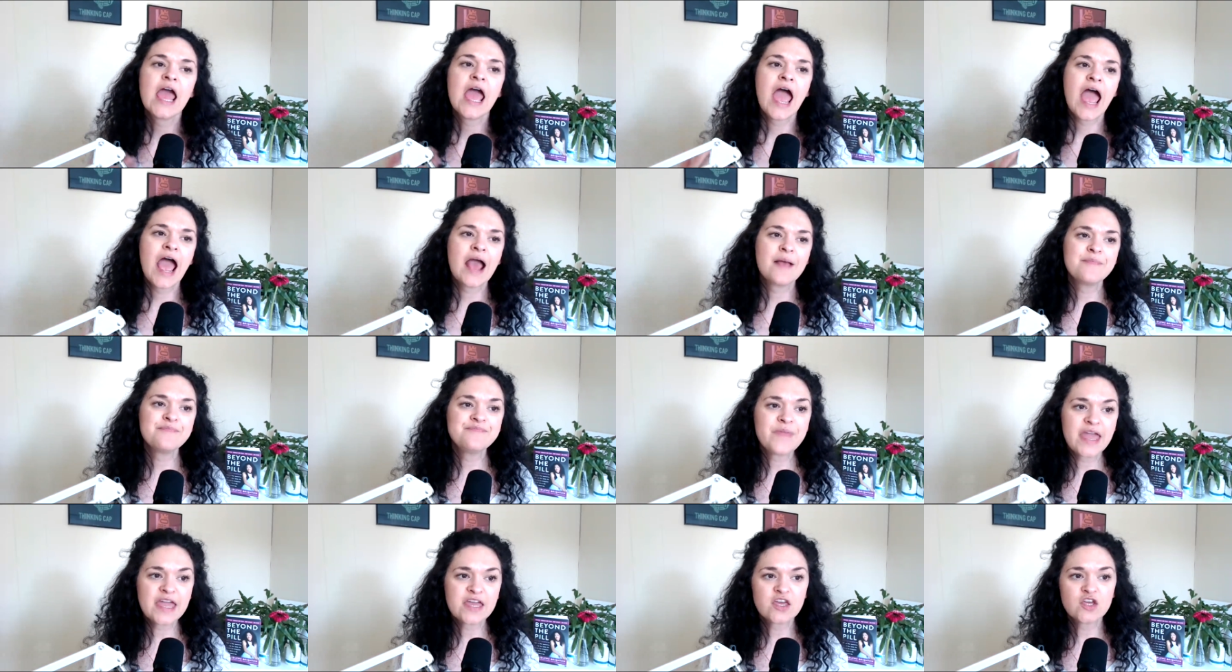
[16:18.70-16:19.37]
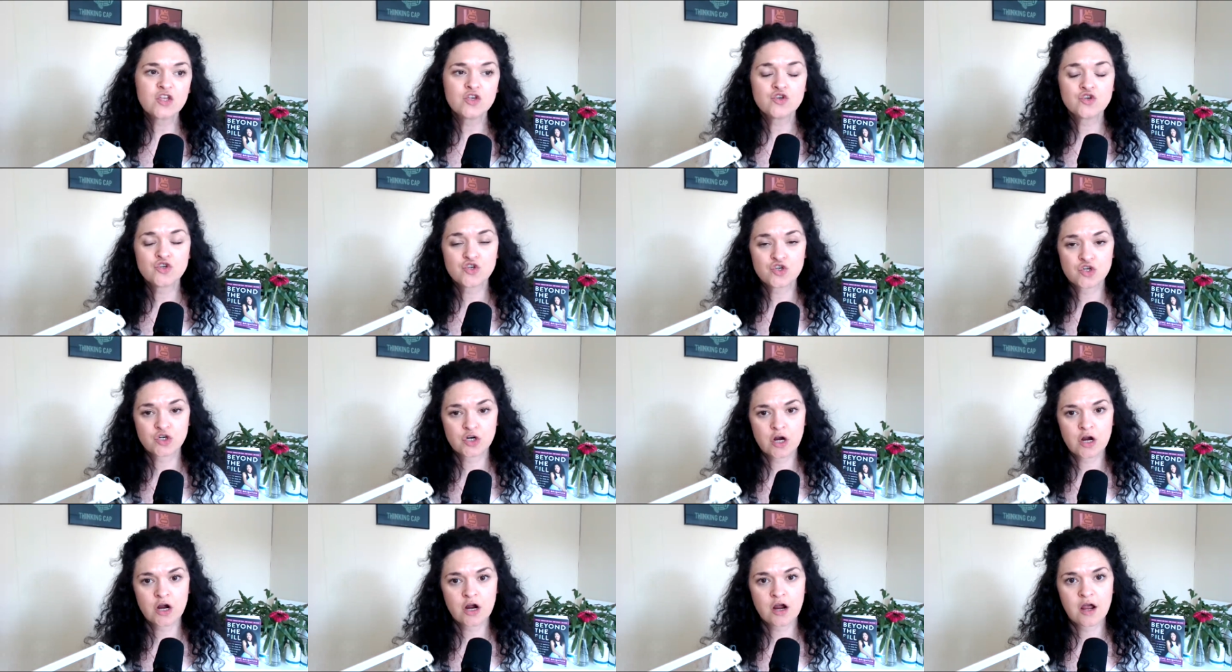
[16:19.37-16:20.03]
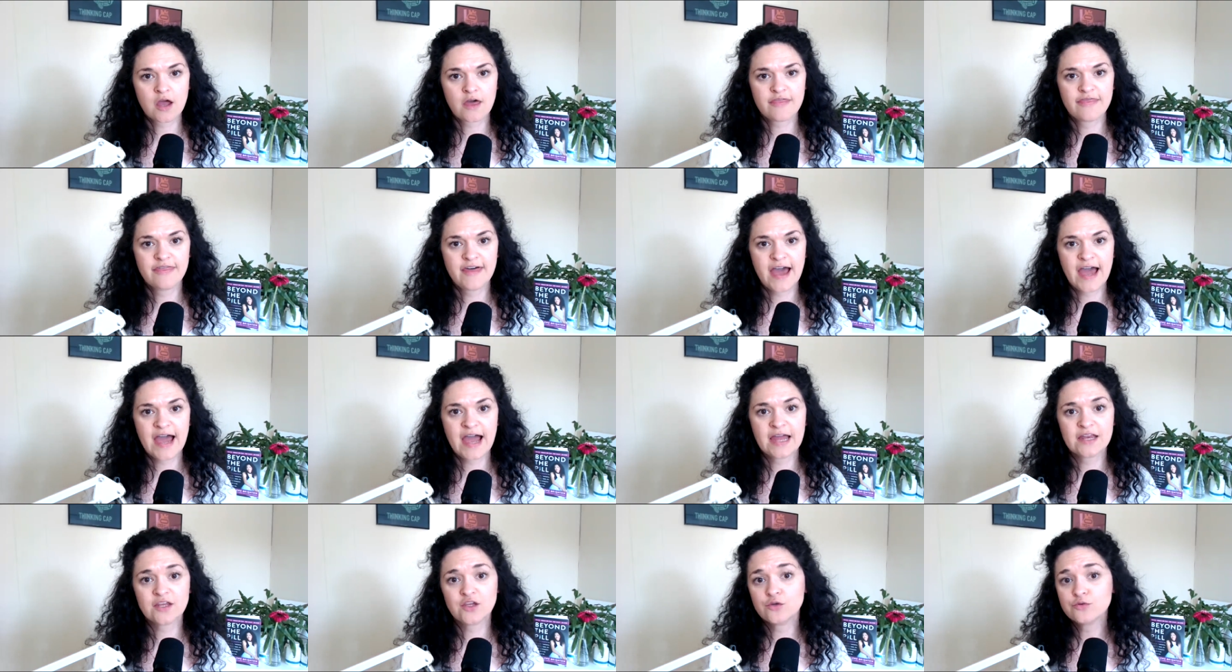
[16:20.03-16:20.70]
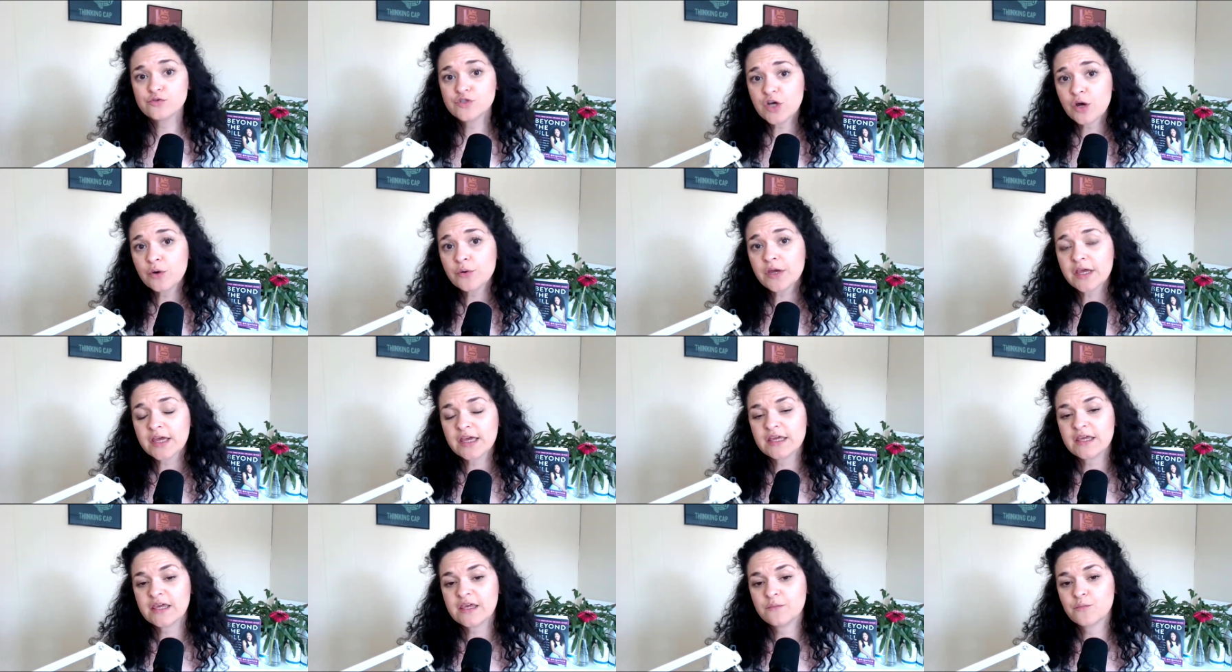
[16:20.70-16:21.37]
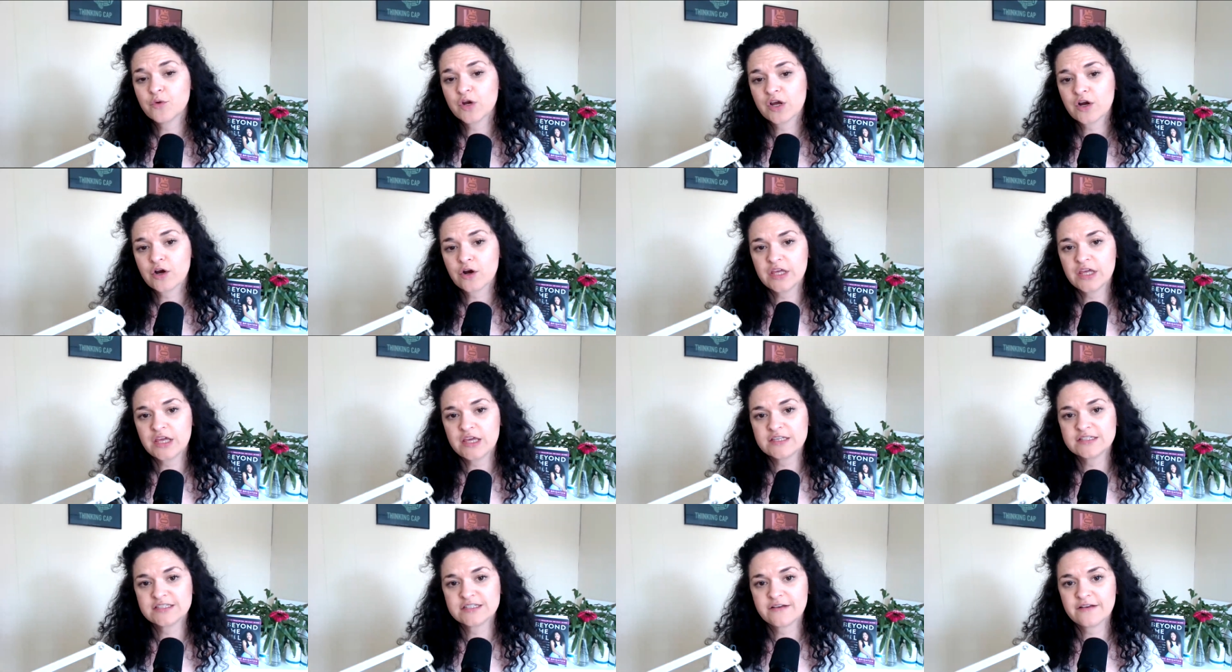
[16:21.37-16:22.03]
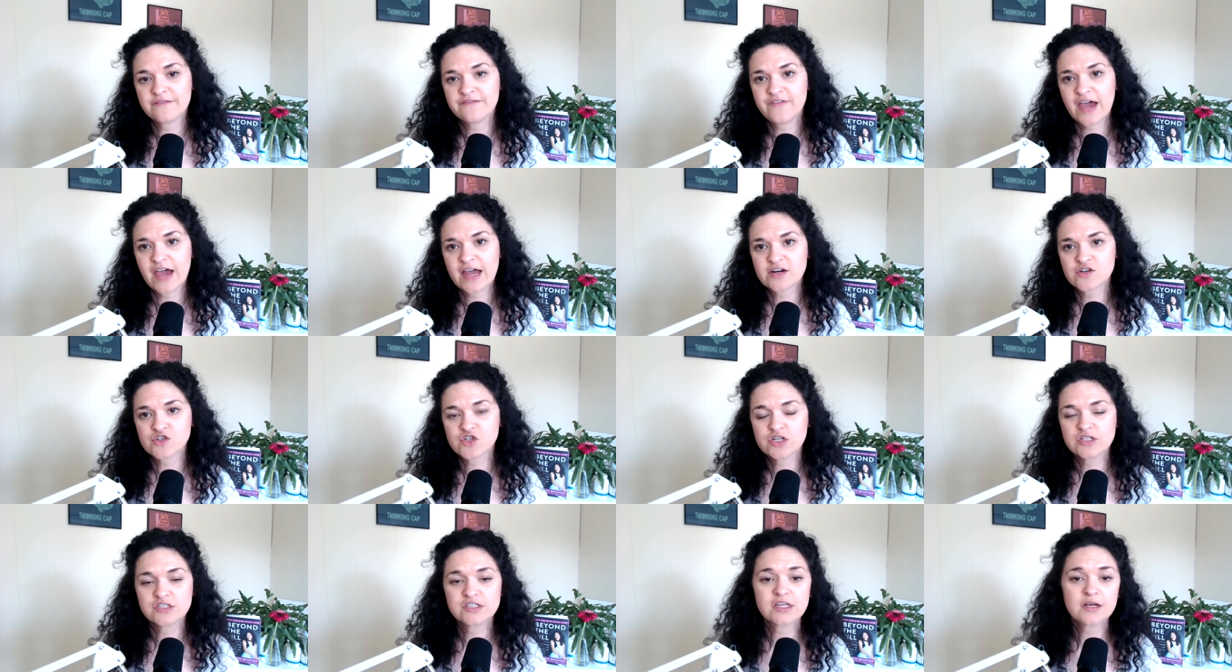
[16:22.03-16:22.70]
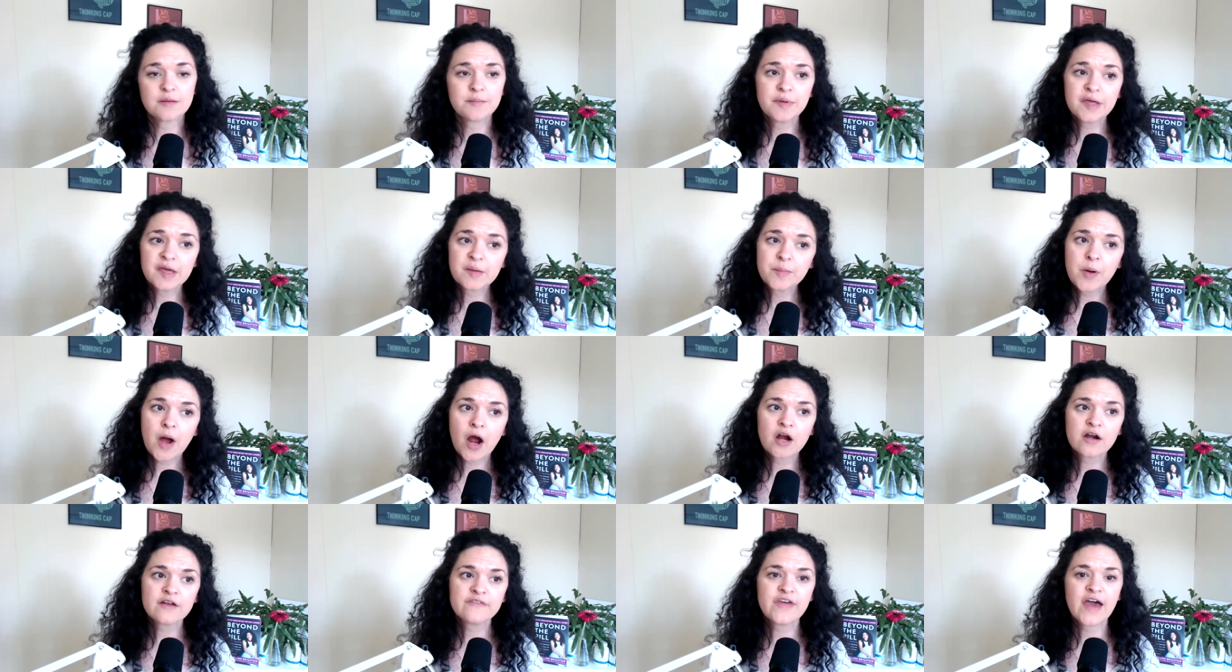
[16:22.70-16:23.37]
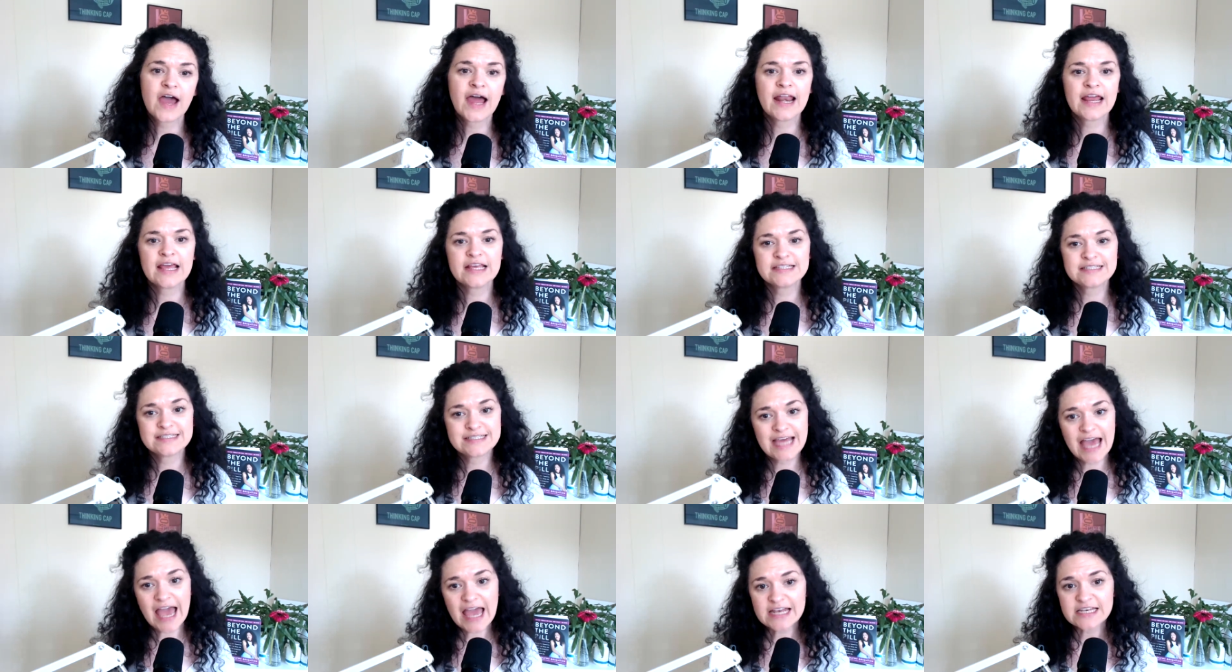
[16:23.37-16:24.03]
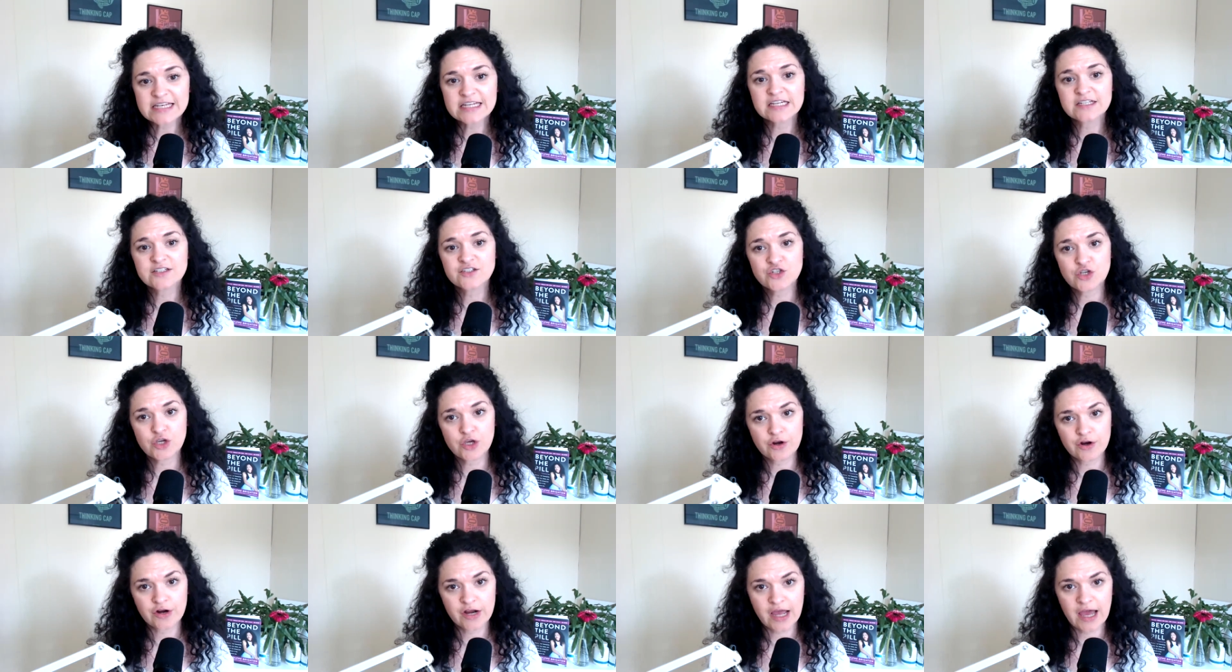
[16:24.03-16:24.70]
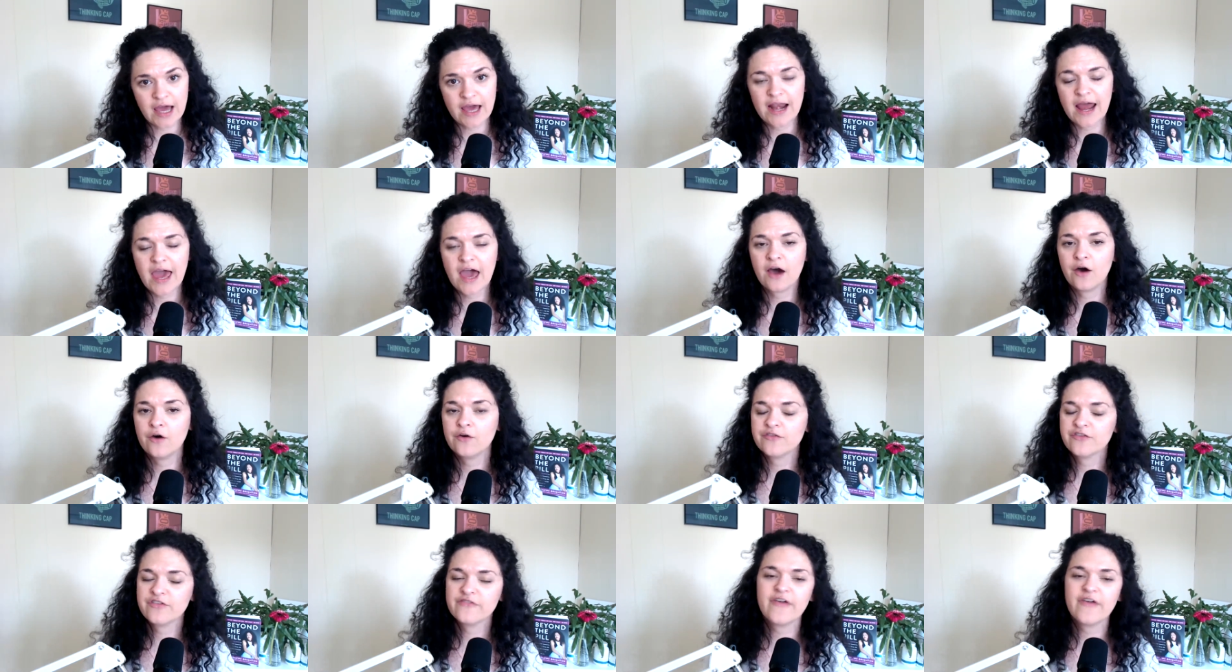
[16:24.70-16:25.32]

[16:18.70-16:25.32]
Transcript: and making sure that you don't get recurrent yeast infections. And a big part of that is tending to your gut health.